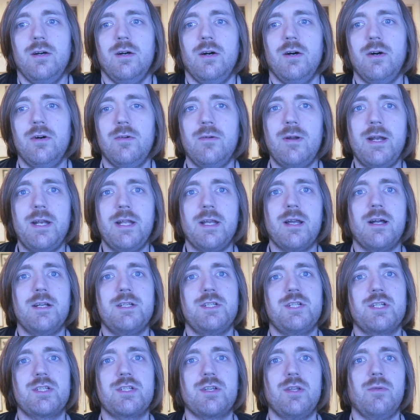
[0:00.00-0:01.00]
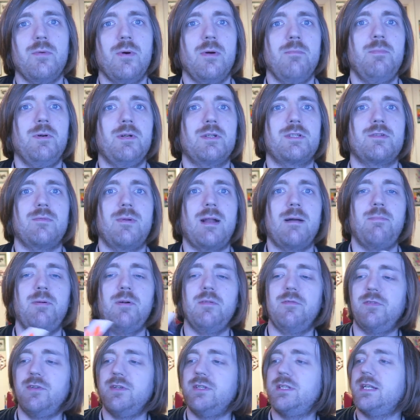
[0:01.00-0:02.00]
Alrighty guys, just got the one book to wrap
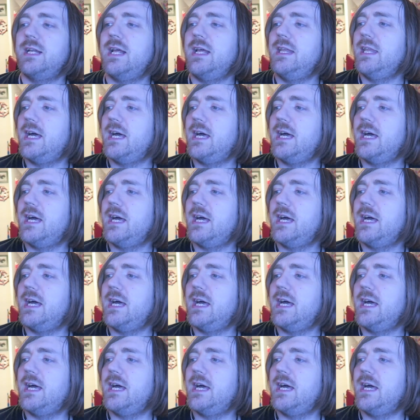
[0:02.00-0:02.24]
up for you today.